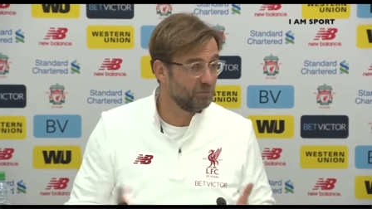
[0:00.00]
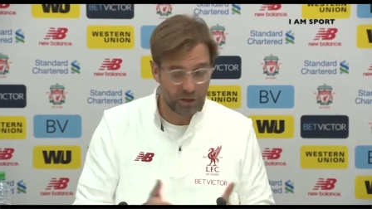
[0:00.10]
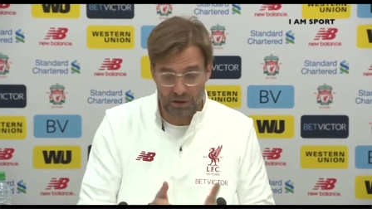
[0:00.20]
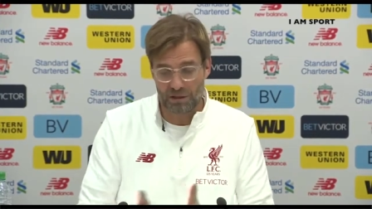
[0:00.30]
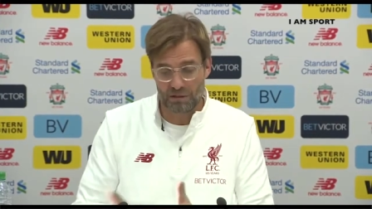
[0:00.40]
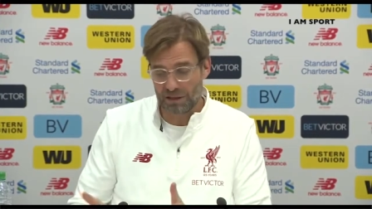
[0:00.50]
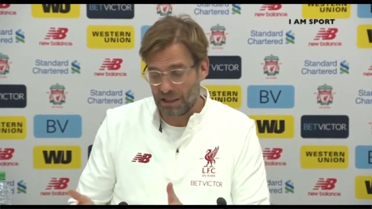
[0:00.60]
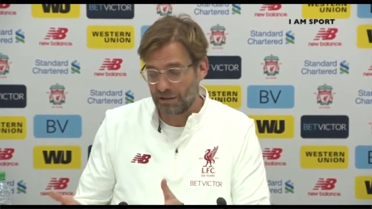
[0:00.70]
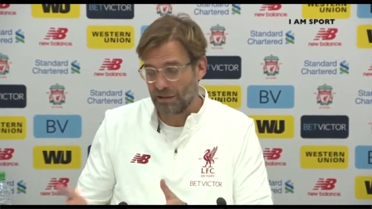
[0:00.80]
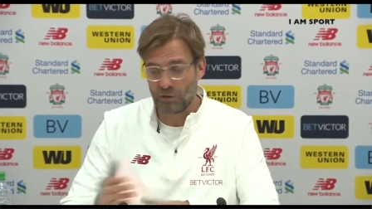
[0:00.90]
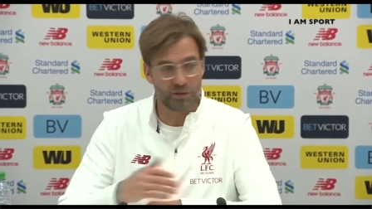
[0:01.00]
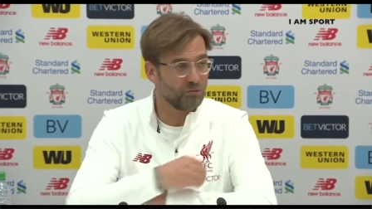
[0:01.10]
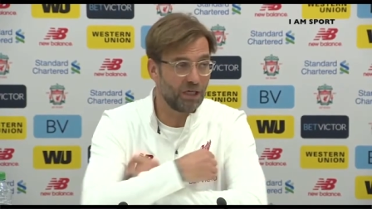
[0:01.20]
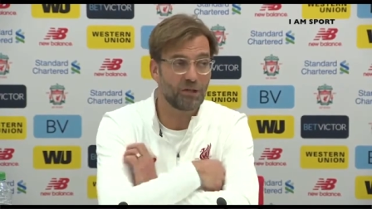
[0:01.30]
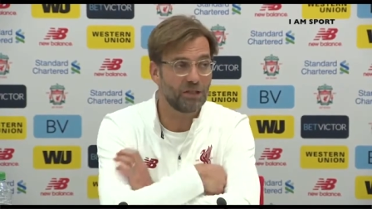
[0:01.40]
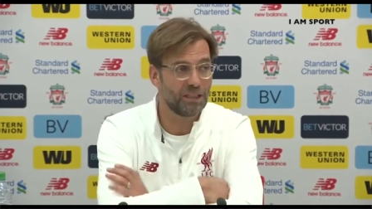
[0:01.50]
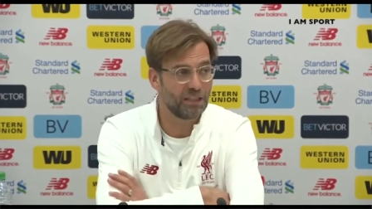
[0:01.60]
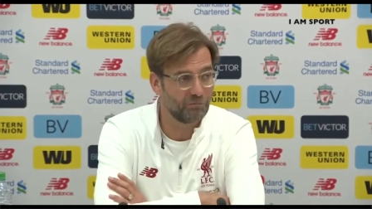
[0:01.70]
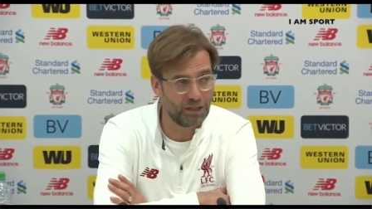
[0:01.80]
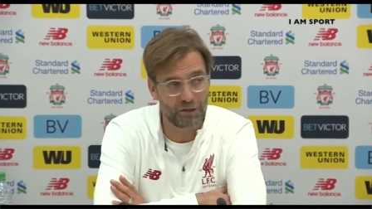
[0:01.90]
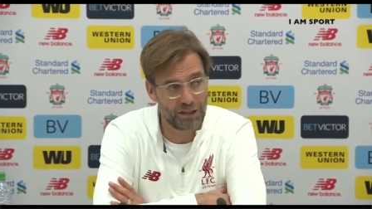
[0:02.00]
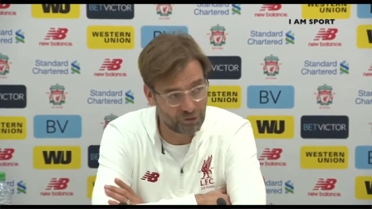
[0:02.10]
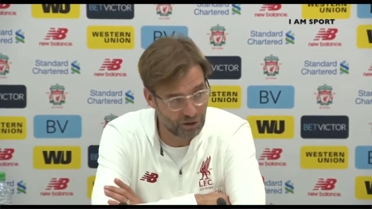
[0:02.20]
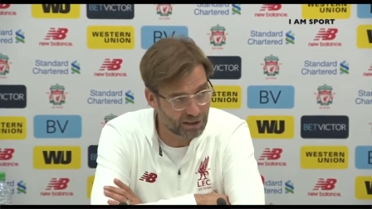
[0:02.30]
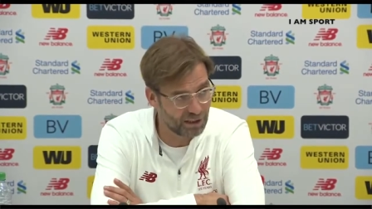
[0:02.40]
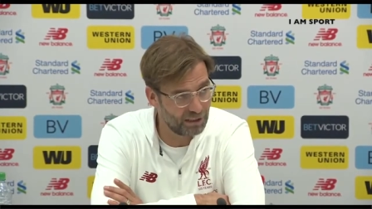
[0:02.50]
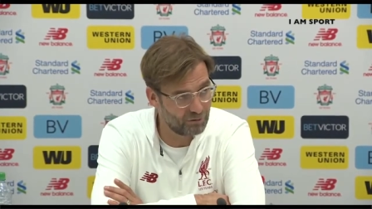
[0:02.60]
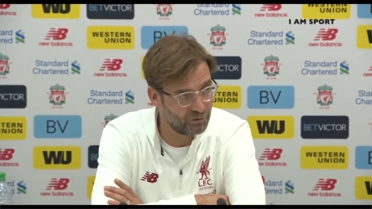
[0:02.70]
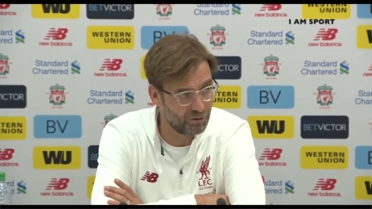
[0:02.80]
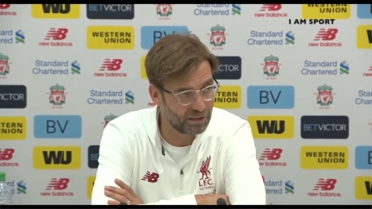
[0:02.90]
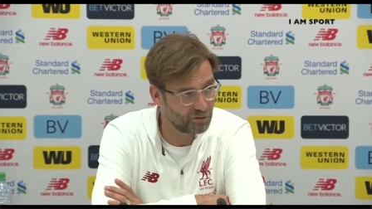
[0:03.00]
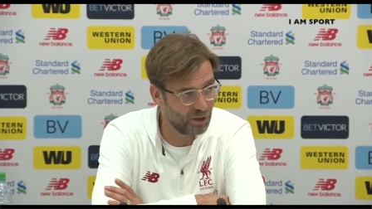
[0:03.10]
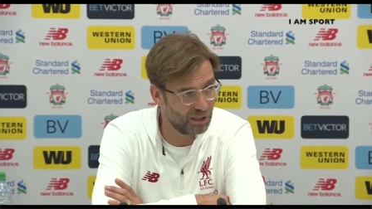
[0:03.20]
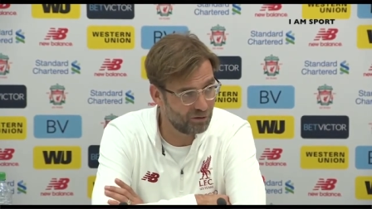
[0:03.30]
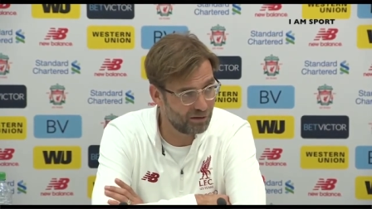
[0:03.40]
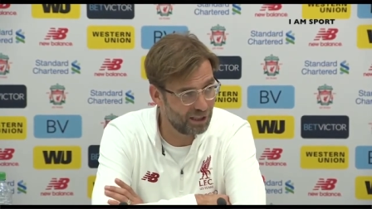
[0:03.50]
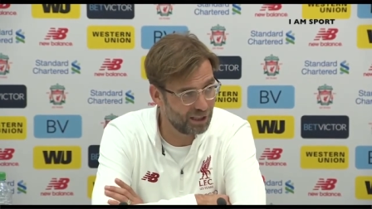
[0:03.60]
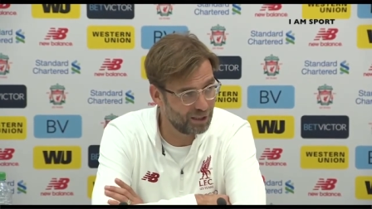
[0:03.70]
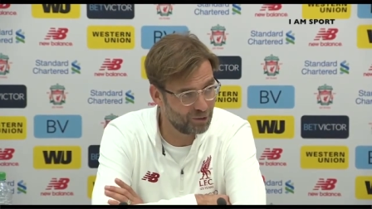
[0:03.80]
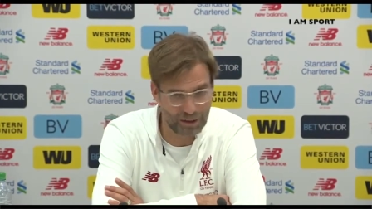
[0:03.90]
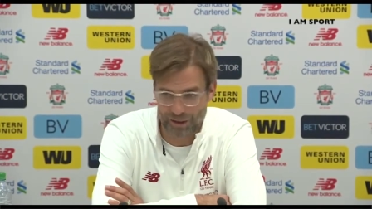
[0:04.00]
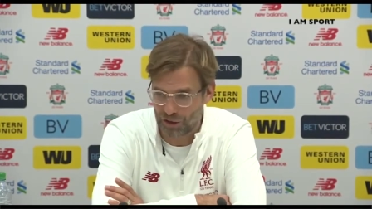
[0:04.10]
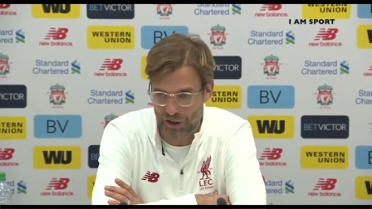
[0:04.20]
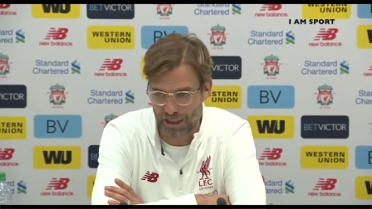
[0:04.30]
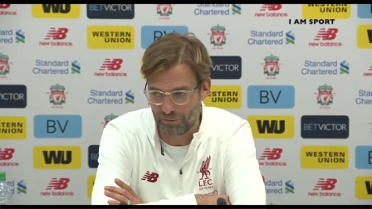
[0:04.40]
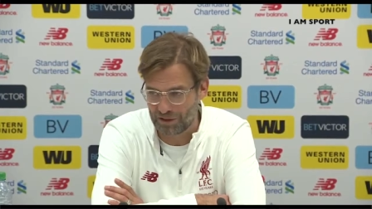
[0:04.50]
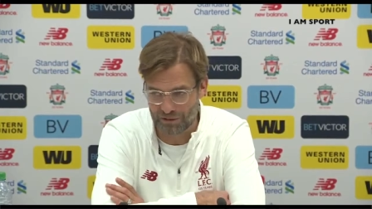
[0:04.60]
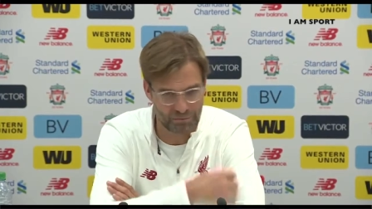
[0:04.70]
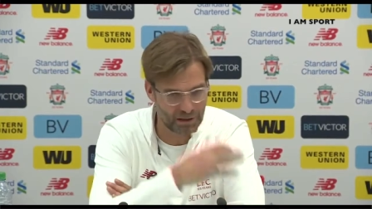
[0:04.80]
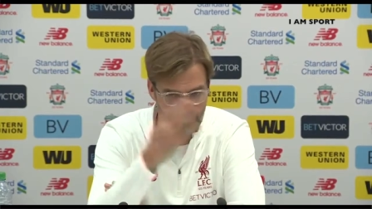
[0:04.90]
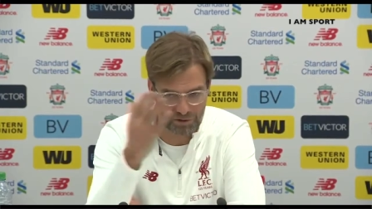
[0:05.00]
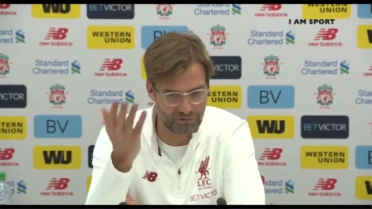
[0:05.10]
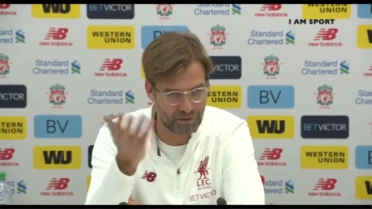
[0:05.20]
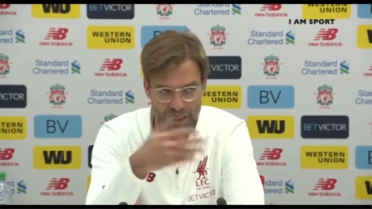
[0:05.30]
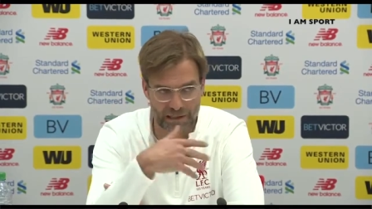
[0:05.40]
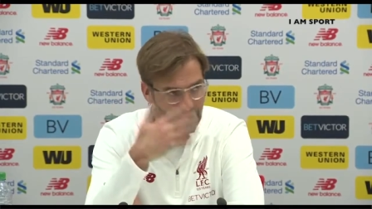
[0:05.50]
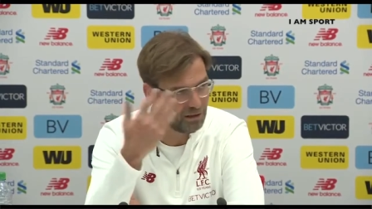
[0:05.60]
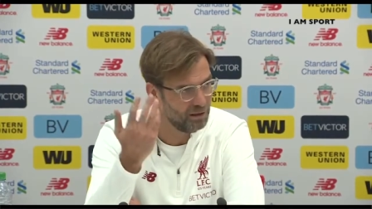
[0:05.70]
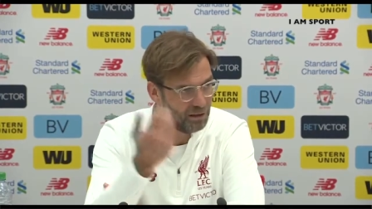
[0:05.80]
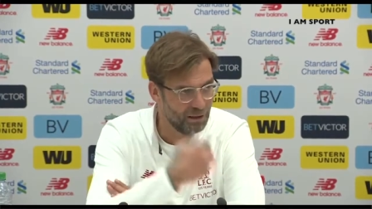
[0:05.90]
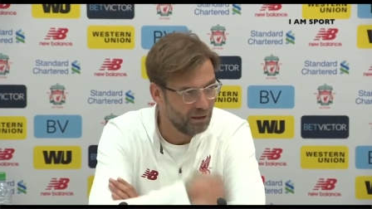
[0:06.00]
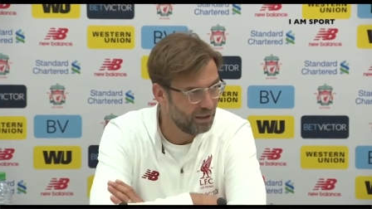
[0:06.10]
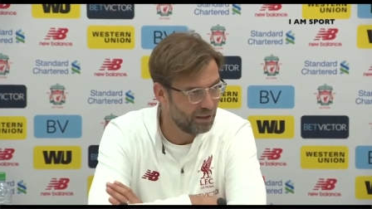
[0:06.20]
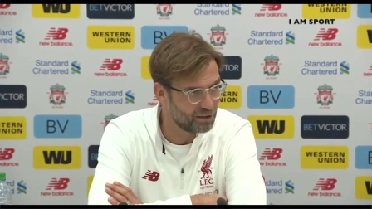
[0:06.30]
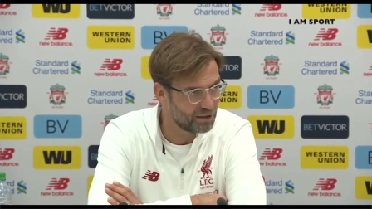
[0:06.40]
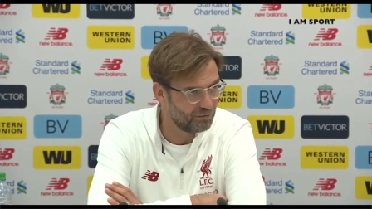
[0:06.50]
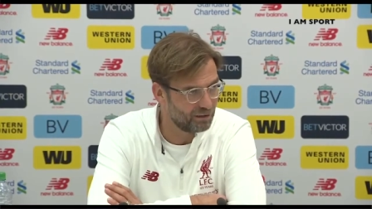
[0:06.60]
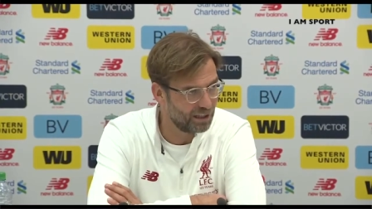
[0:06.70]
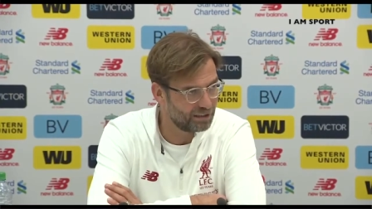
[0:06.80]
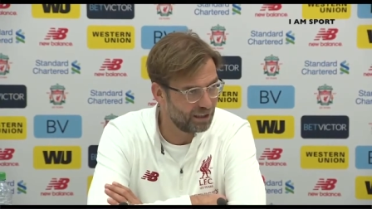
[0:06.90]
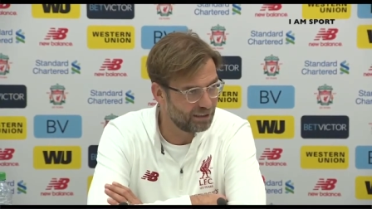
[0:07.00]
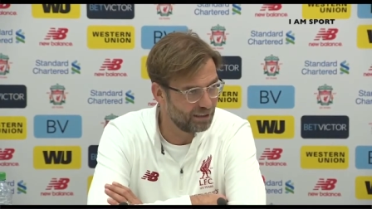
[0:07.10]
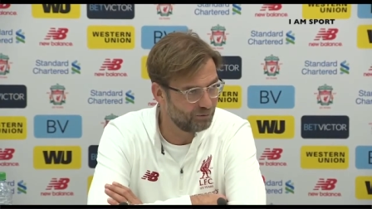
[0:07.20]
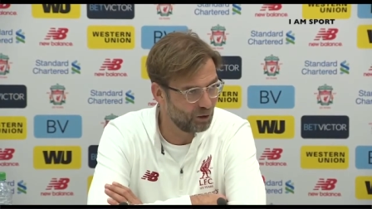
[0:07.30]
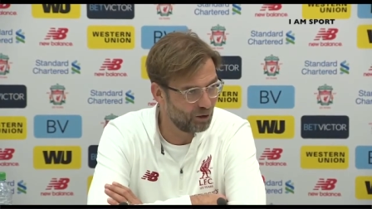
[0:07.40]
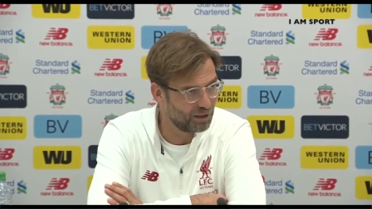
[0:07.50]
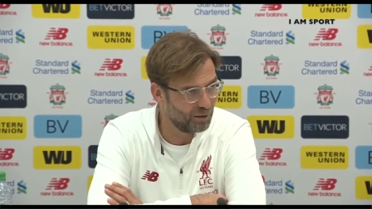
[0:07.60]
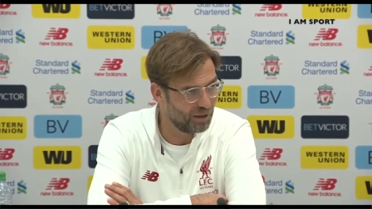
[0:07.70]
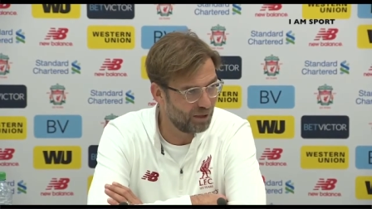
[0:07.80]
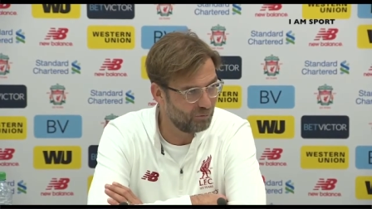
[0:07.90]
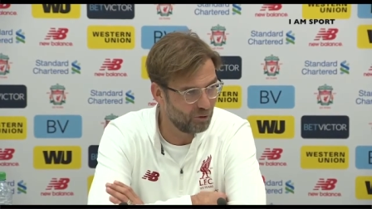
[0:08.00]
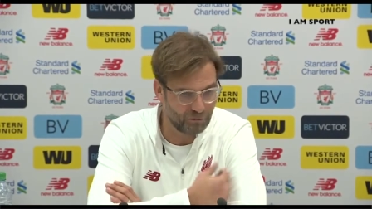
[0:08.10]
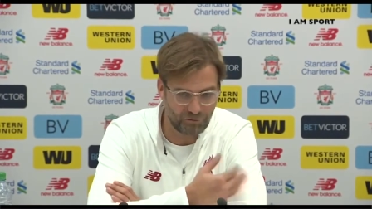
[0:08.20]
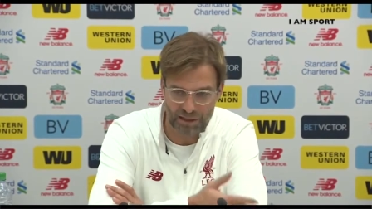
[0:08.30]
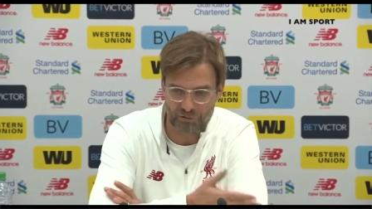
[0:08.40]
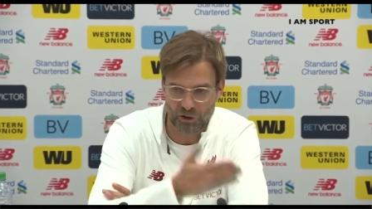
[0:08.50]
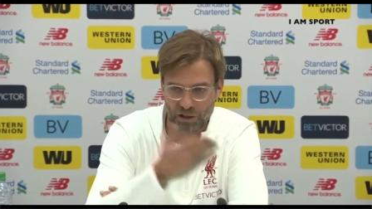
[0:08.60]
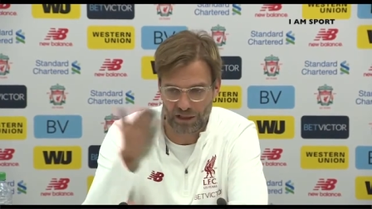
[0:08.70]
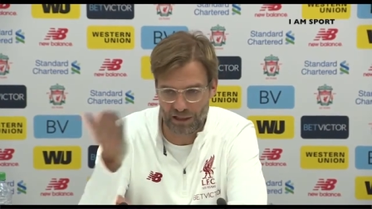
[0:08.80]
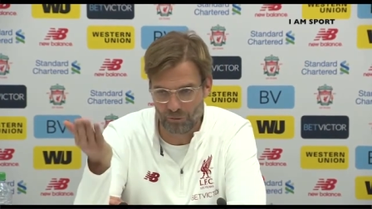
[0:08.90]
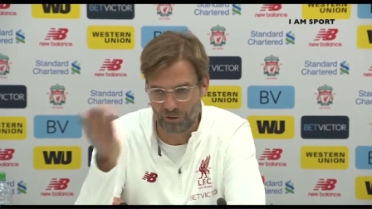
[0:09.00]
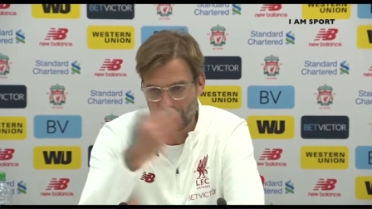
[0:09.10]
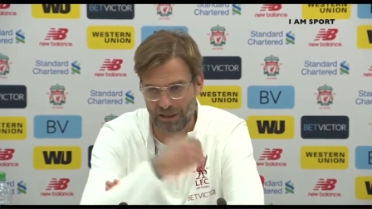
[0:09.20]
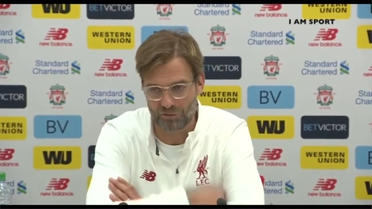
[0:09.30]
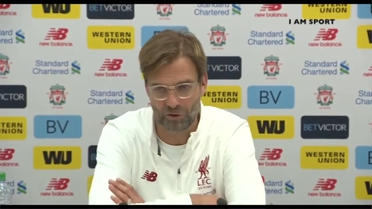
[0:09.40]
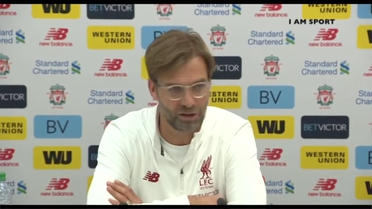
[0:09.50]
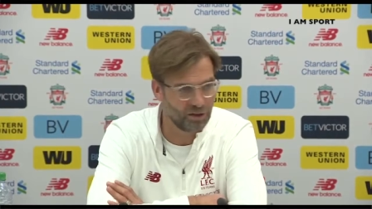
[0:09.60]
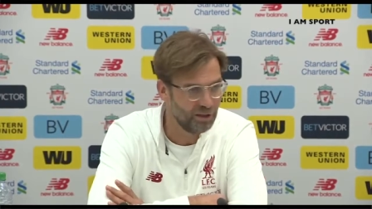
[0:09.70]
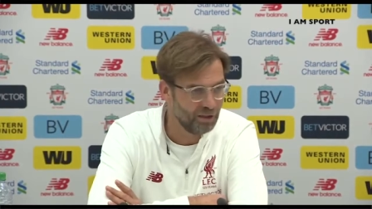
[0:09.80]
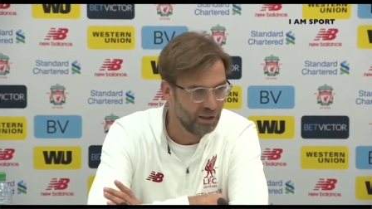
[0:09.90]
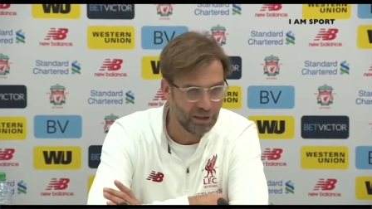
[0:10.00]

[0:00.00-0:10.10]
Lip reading: Because as I said, now it's getting very interesting. Every fights for everything, and each game becomes a final, and stuff like that. That will all come up. One fights for the league, one fights for the